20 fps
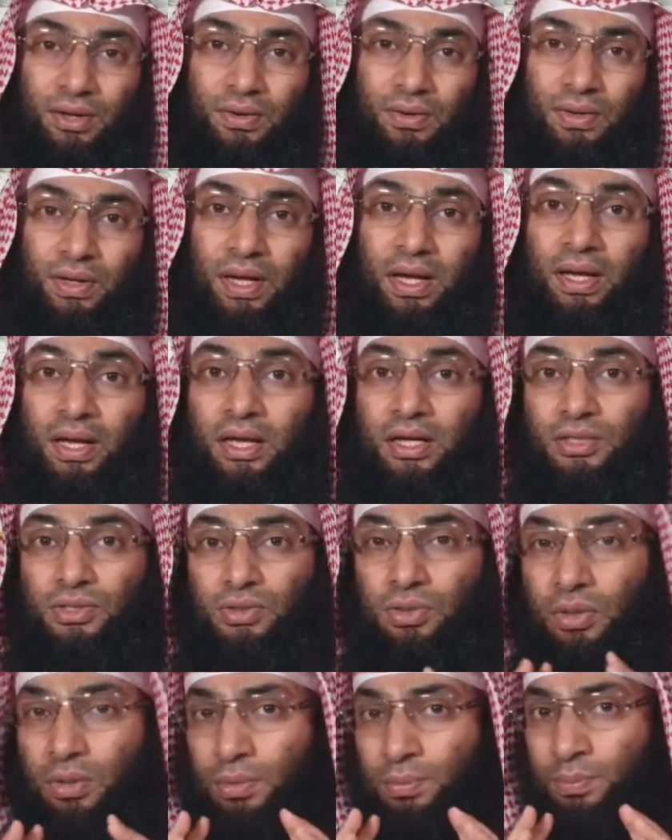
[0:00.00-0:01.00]
Okay,
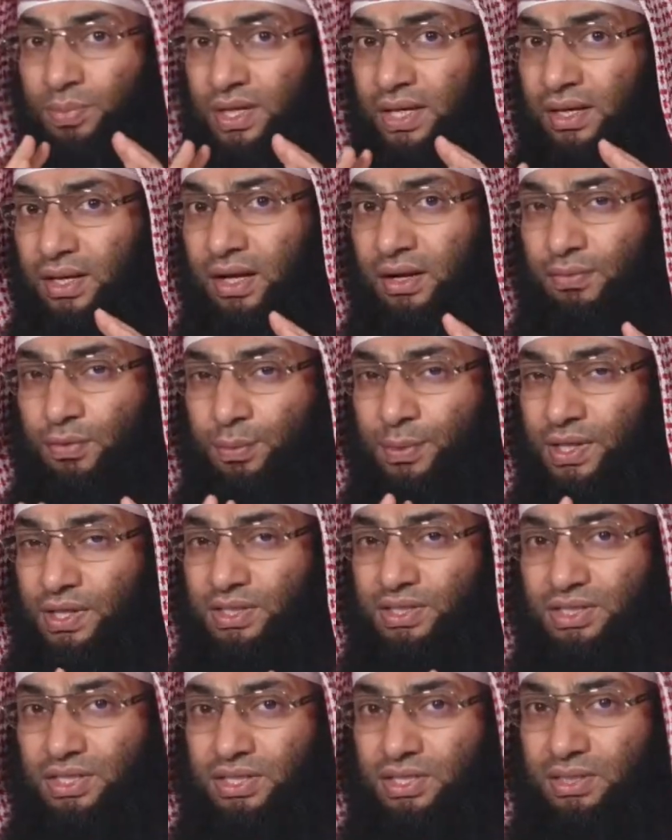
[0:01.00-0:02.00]
so be careful,
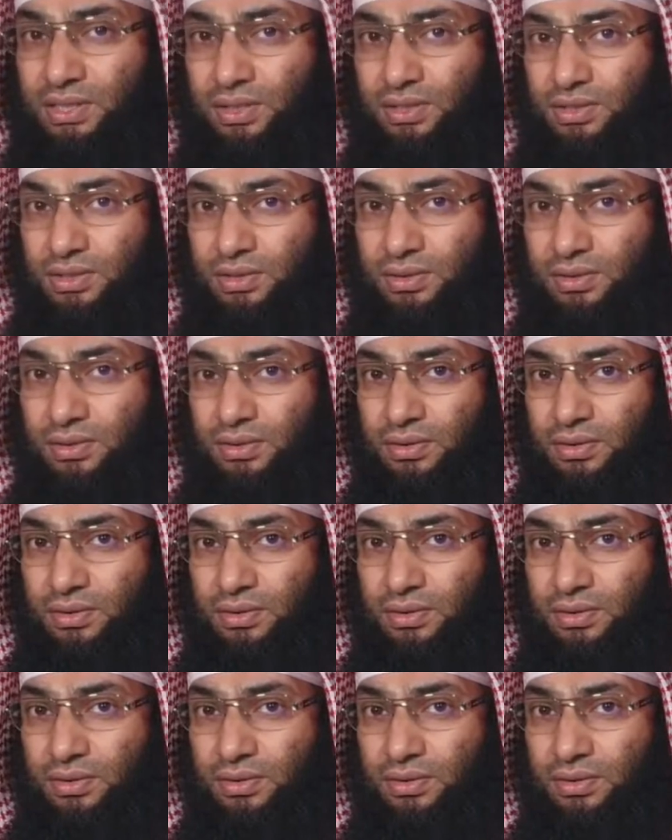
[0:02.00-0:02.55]
brothers, sisters.